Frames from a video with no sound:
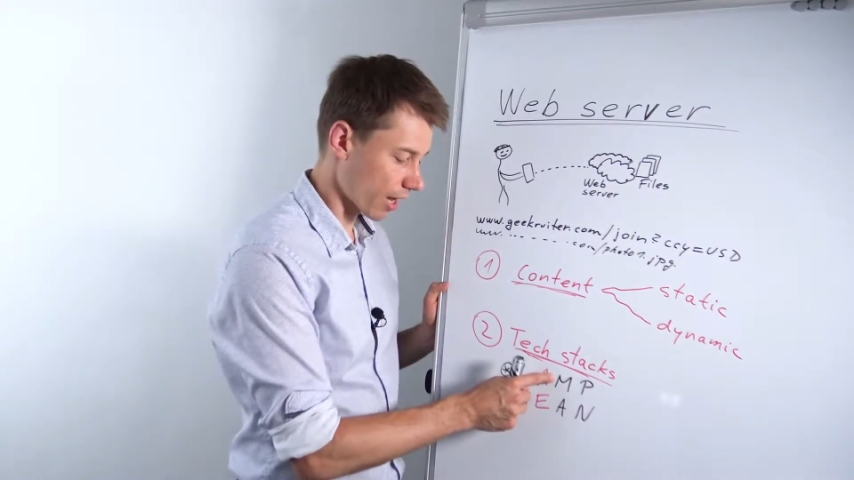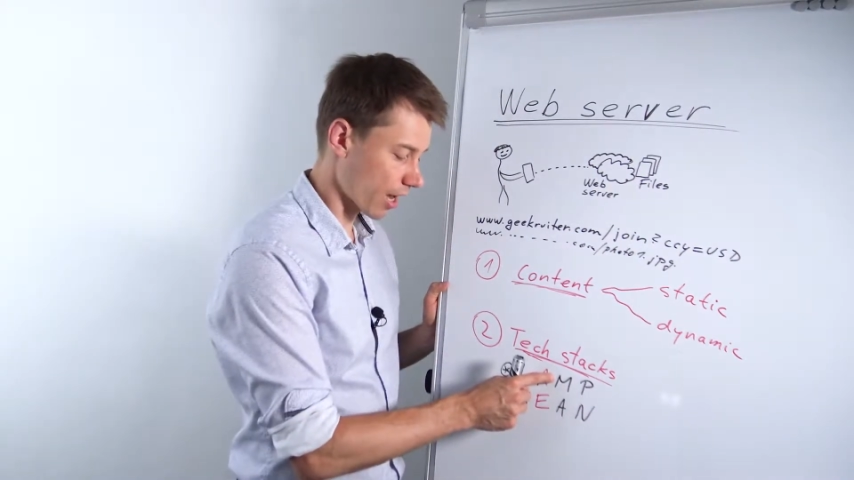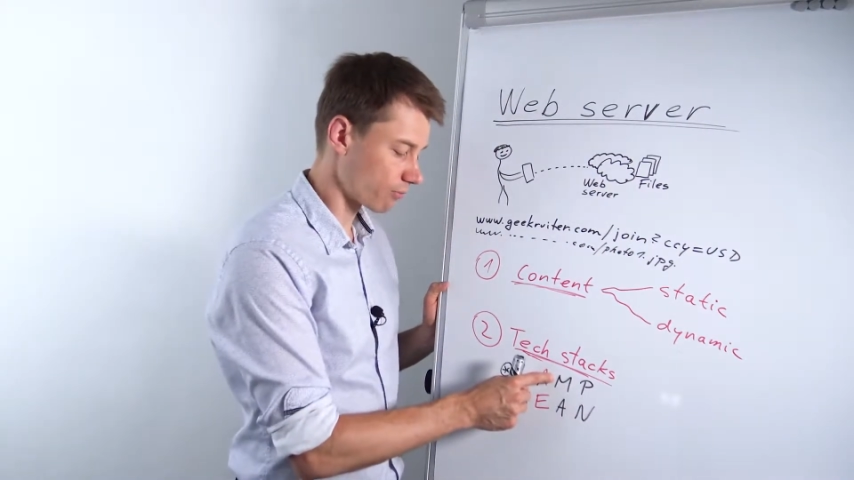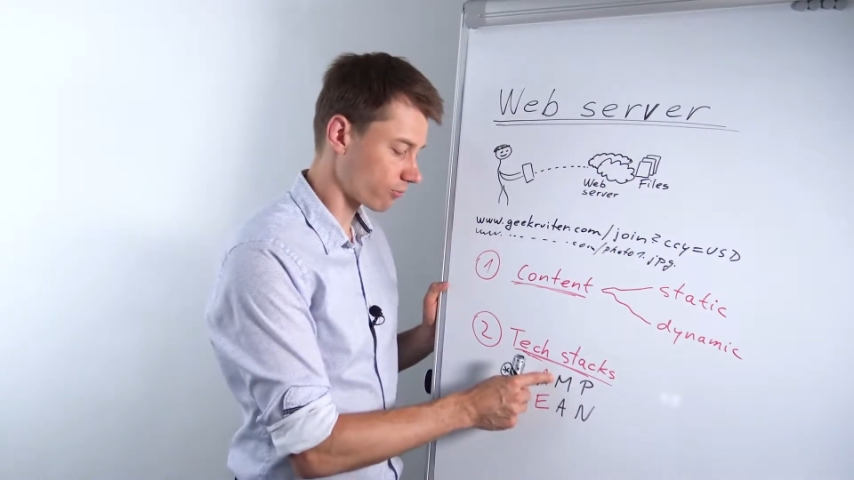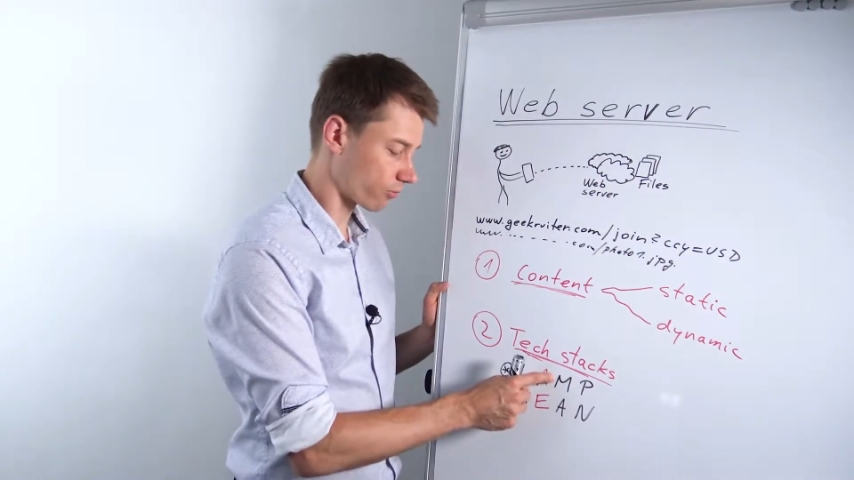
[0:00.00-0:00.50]

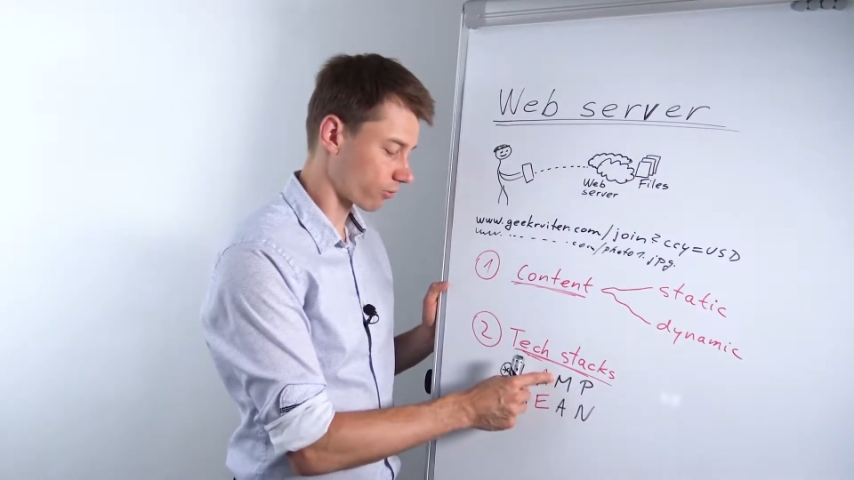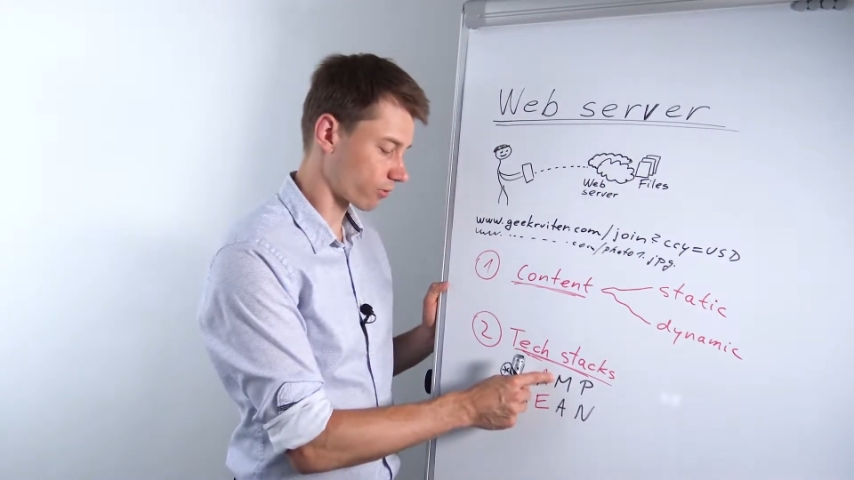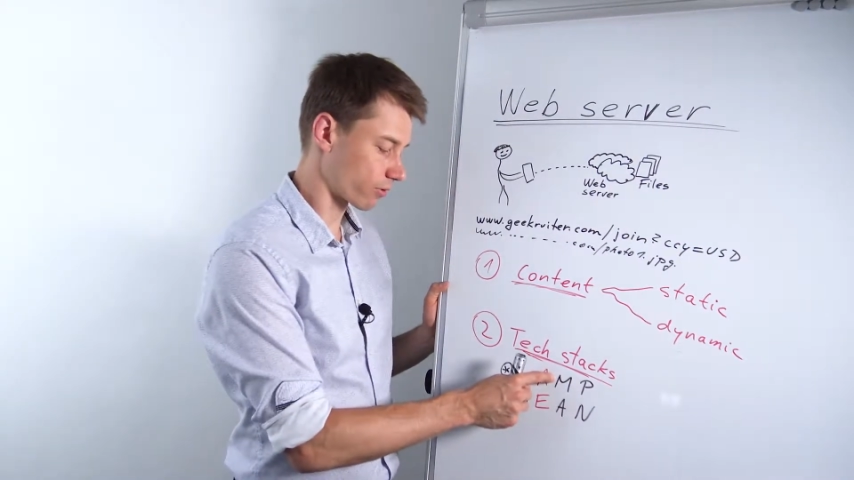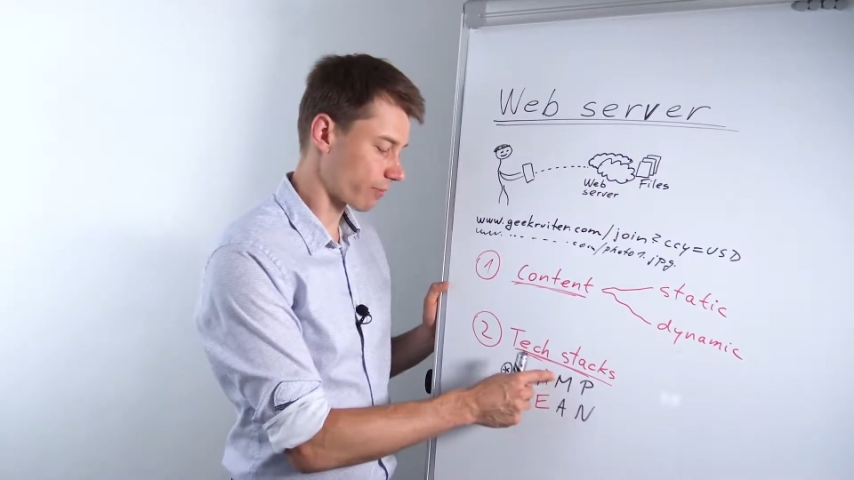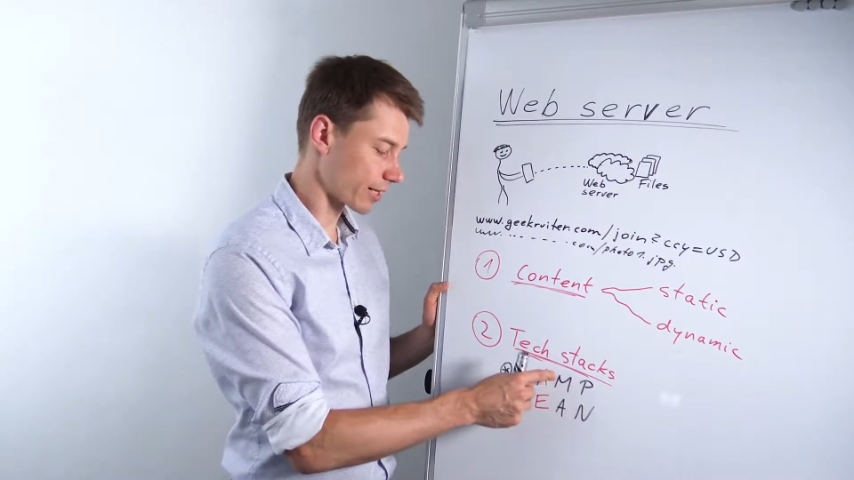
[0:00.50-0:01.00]
M
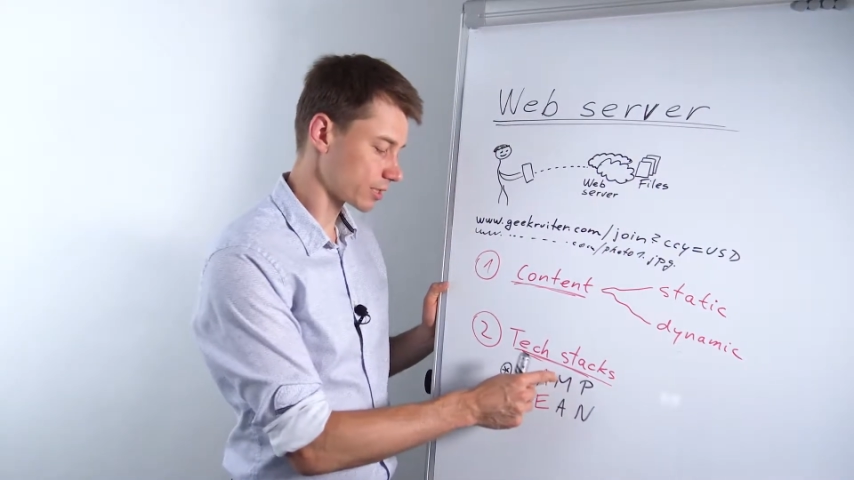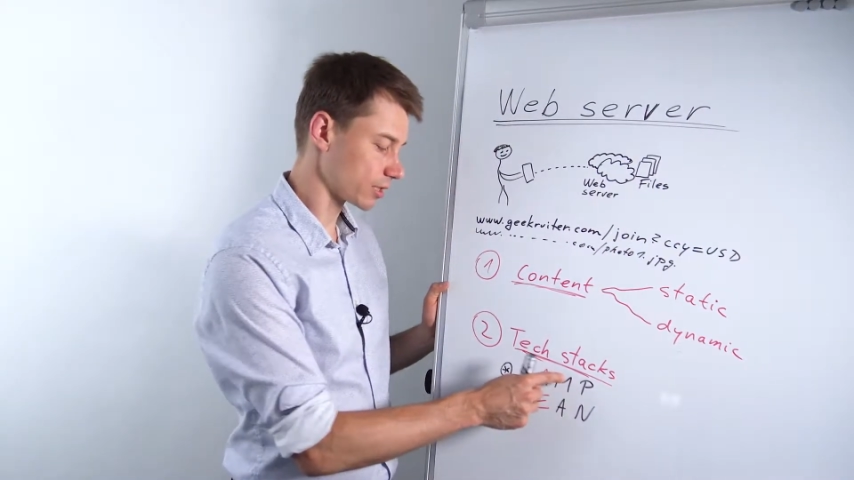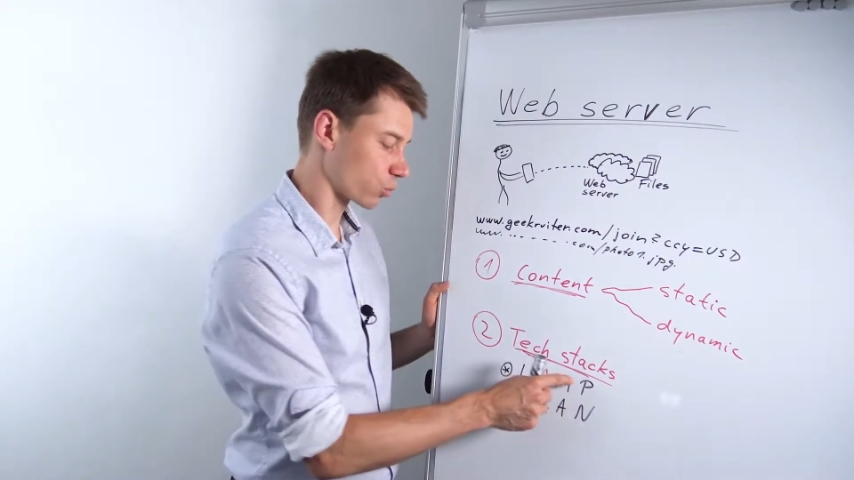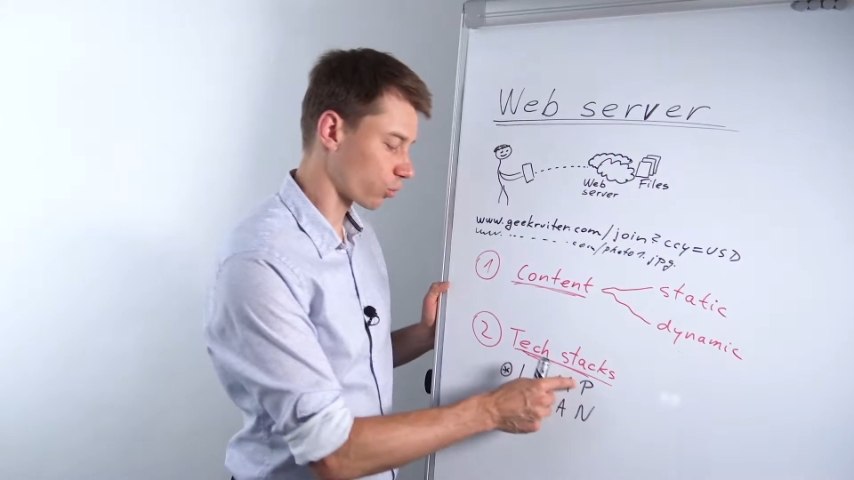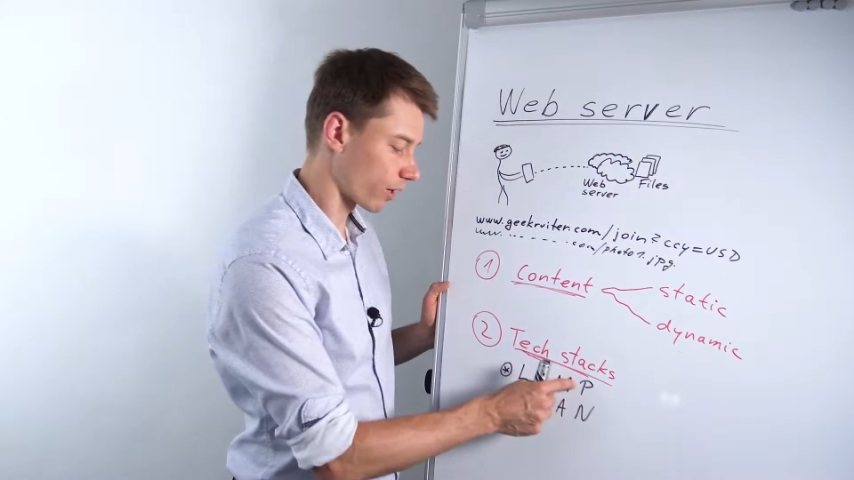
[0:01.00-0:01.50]
for
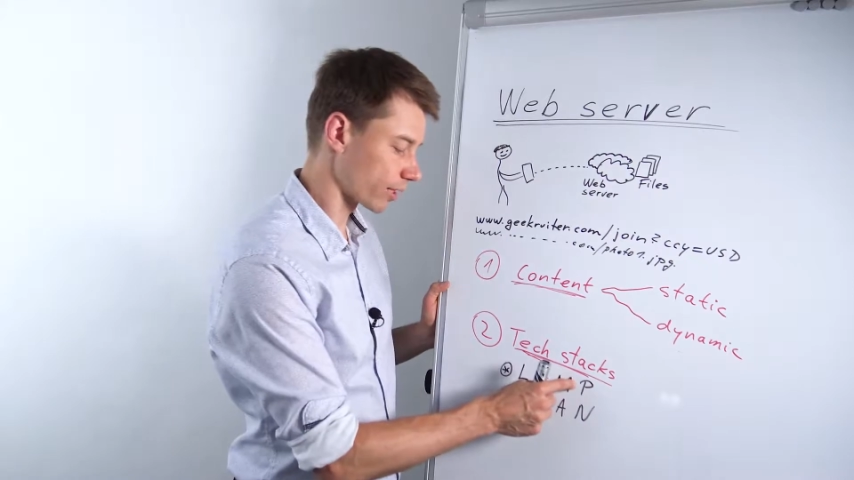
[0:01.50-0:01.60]
MySQL,